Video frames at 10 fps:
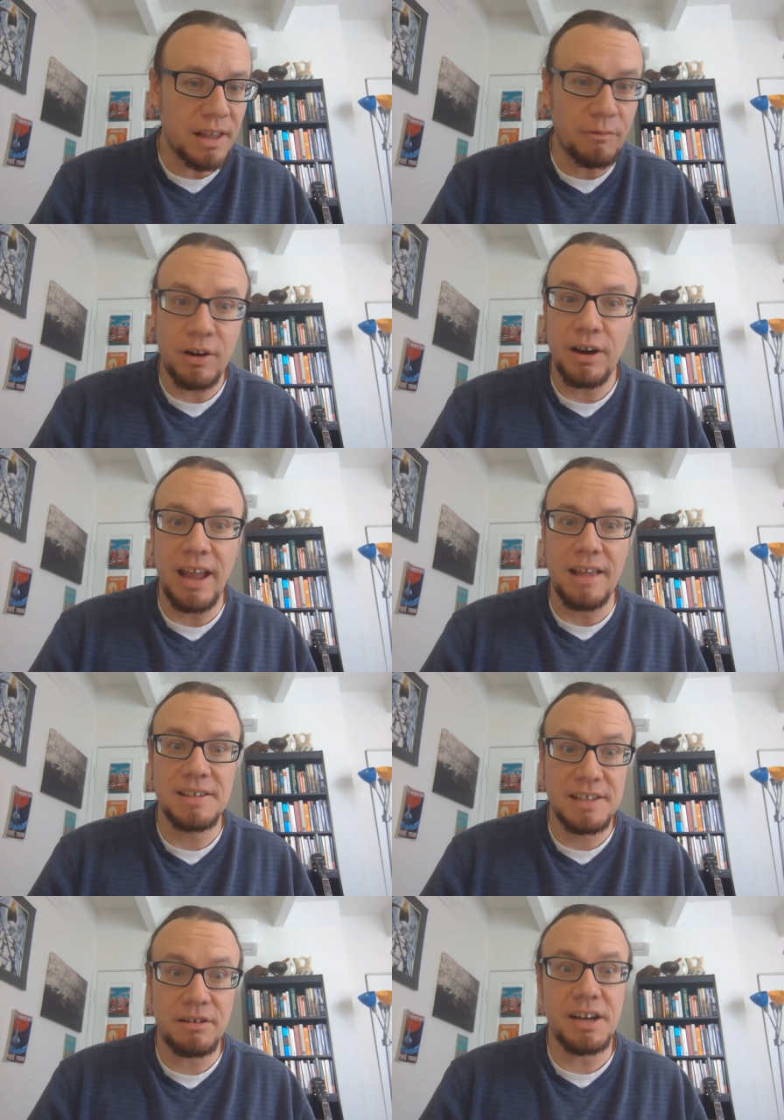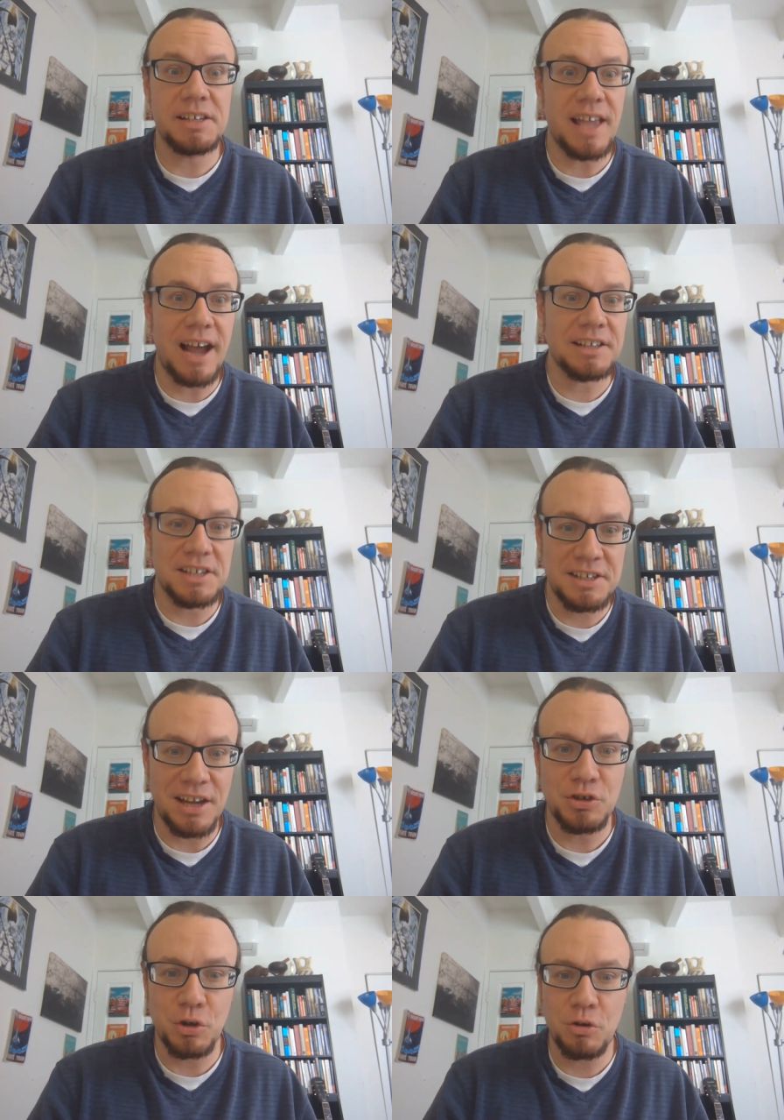like very serious
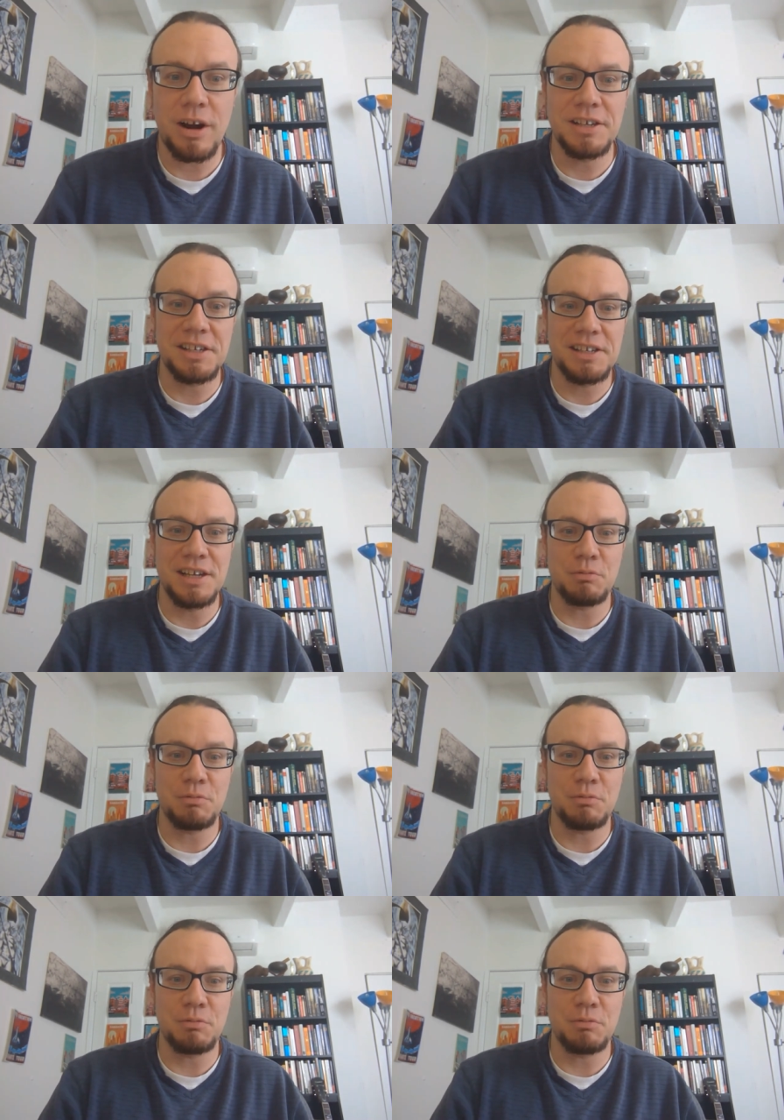existential crises